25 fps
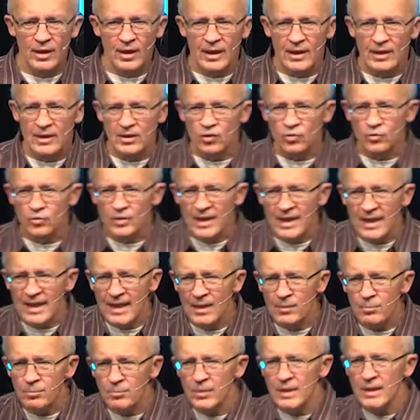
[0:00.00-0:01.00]
You
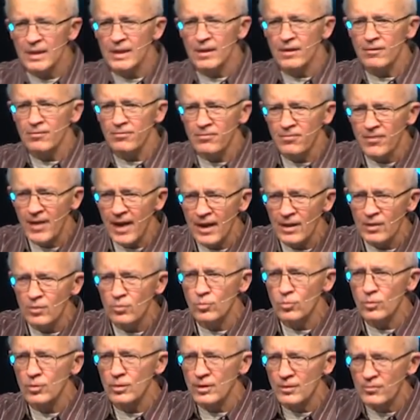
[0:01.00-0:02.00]
can't be a
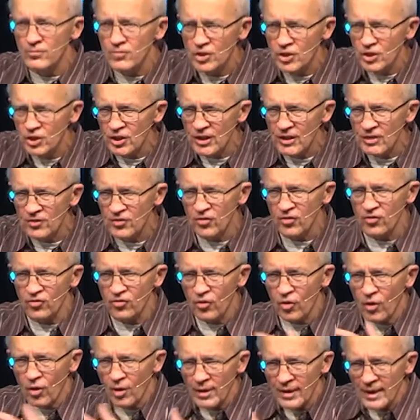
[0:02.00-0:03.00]
follower of Jesus,
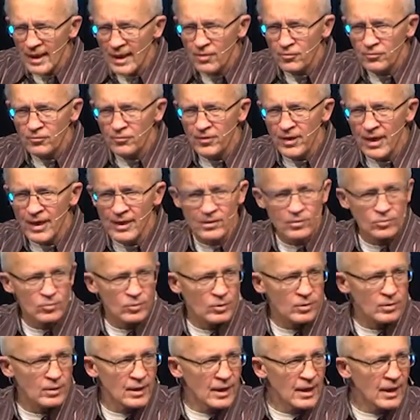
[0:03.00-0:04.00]
all-out
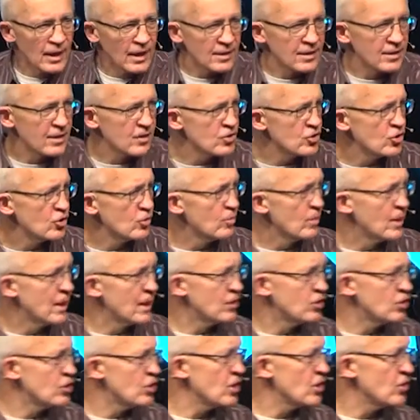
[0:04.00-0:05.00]
follower, unless you
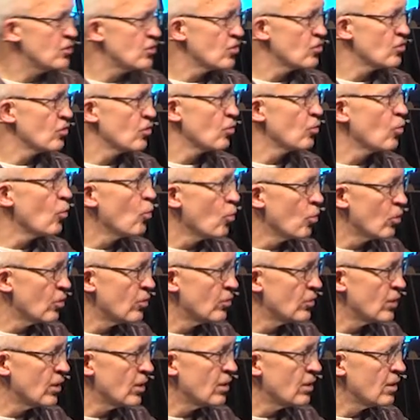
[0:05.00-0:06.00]
make Jesus
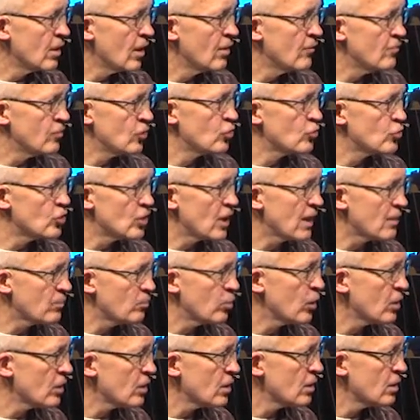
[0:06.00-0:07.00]
Lord of your
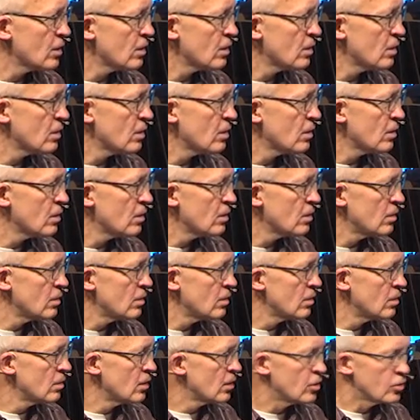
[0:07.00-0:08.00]
checkbook,
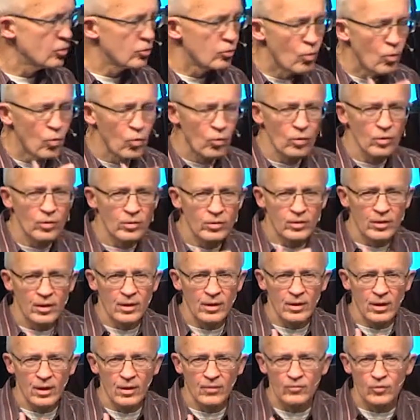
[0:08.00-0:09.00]
Lord
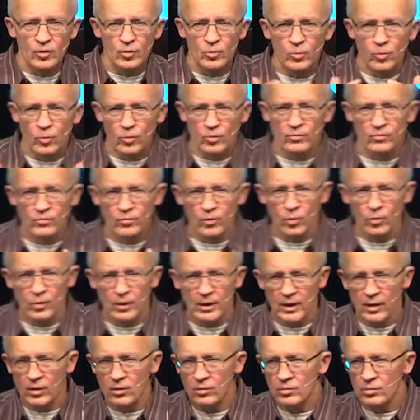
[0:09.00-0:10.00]
of your
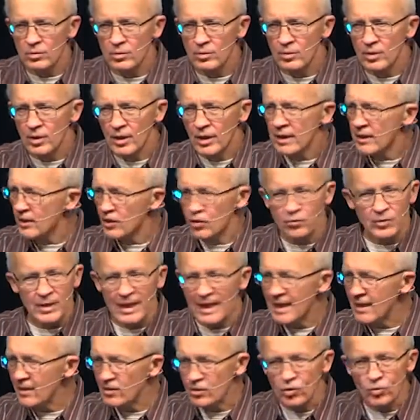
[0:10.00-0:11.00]
portfolio. You
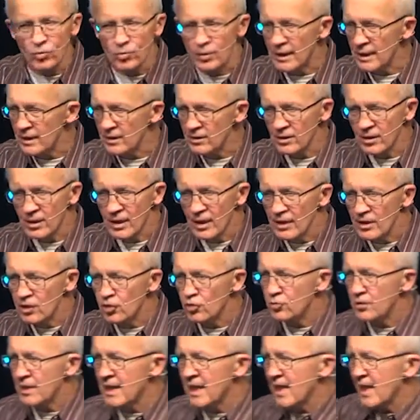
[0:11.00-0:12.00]
can't do it. You
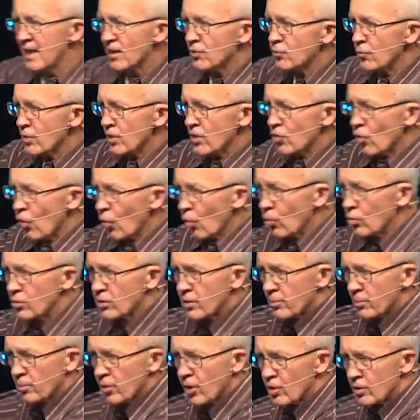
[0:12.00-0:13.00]
can't withhold
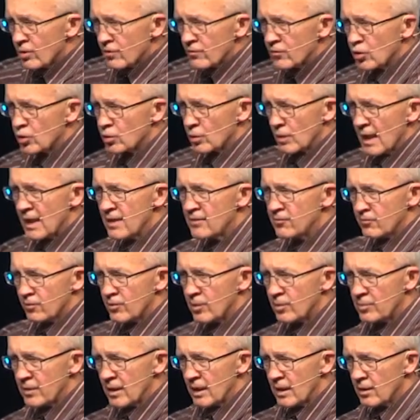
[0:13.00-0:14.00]
a part of your life
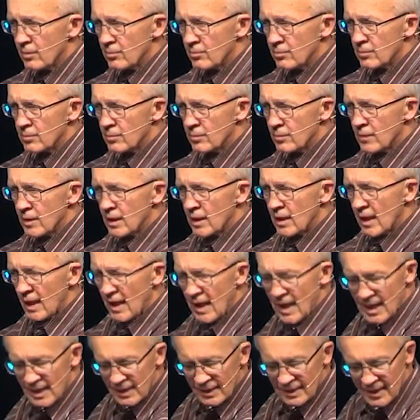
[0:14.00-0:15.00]
from him
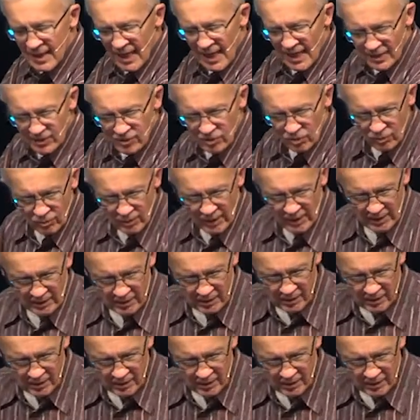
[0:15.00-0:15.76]
and not do it.